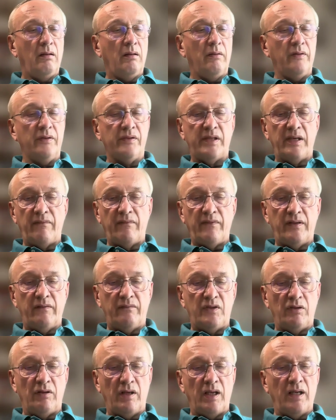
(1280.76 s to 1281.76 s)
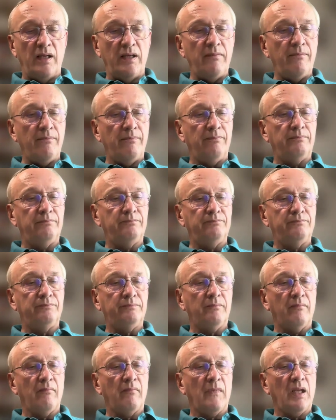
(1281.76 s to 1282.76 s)
On the 7th of July,
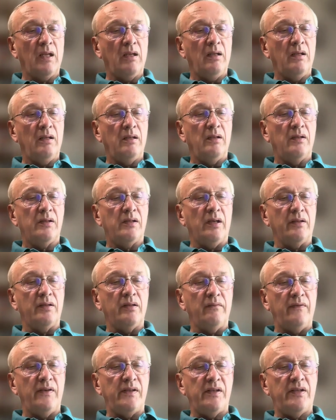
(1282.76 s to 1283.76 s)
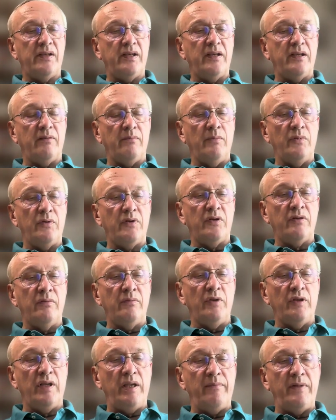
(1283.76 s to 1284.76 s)
Sato visited
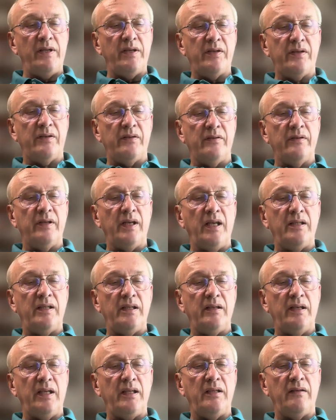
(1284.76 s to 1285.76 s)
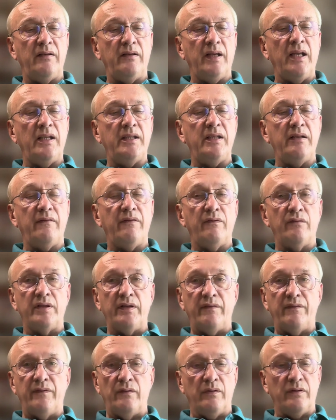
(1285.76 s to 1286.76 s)
Mutsumune Mitsu,
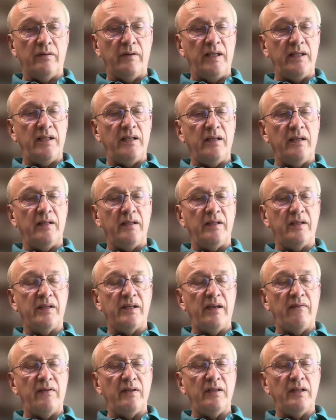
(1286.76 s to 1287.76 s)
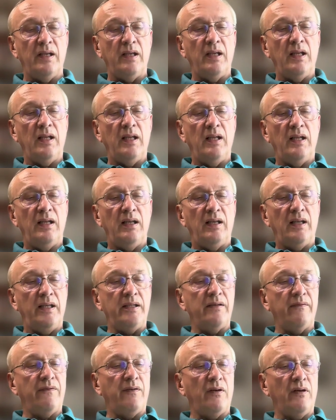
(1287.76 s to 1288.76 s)
1844 to 1897,
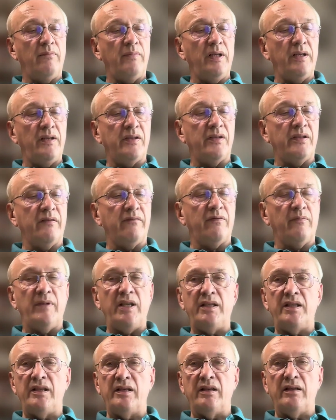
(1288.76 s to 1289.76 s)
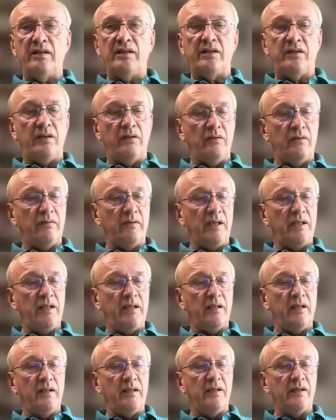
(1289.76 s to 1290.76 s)
later Foreign Minister from 1892 to
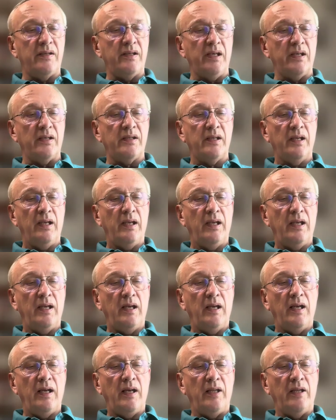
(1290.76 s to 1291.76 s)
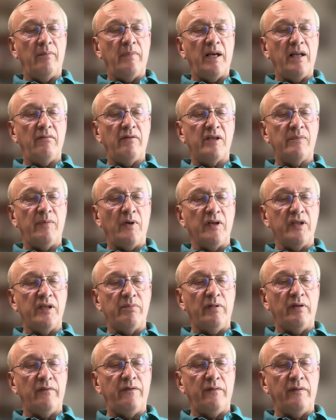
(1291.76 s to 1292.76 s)
1896, and the man
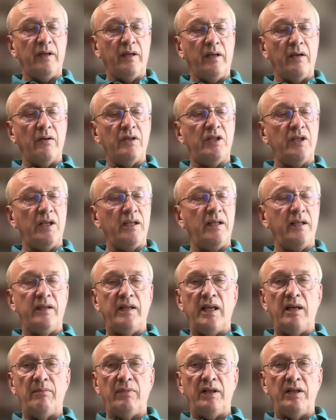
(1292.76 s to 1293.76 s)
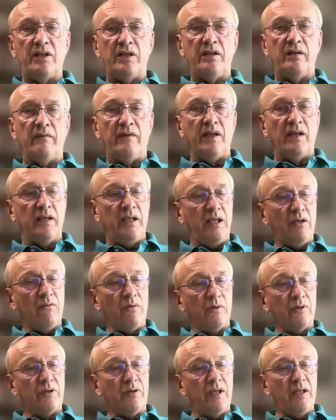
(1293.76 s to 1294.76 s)
responsible for negotiating the abolition of the
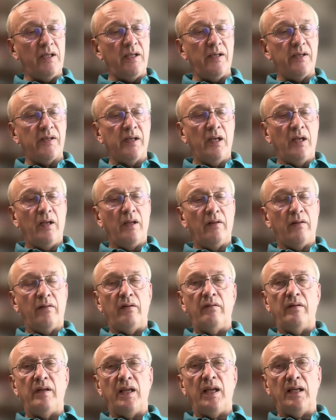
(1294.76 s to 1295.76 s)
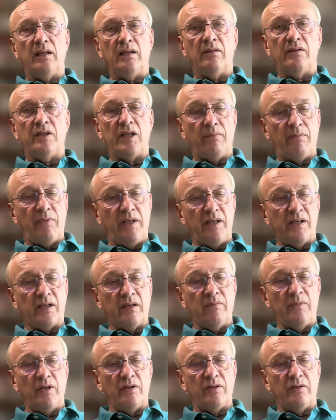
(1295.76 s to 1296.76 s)
unequal treaties through the Anglo-Japanese
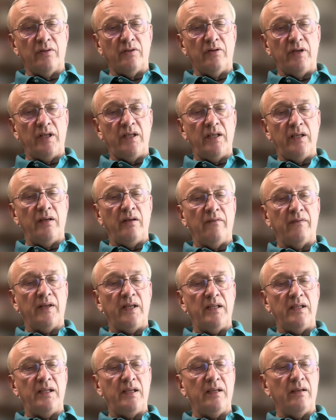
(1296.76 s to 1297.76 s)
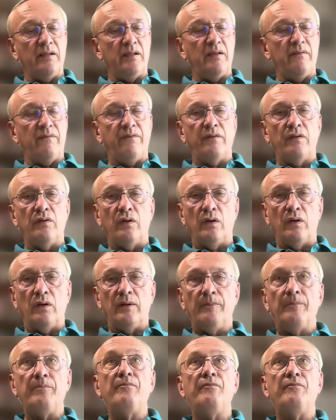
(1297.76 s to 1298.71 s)
Commercial Treaty of 1894.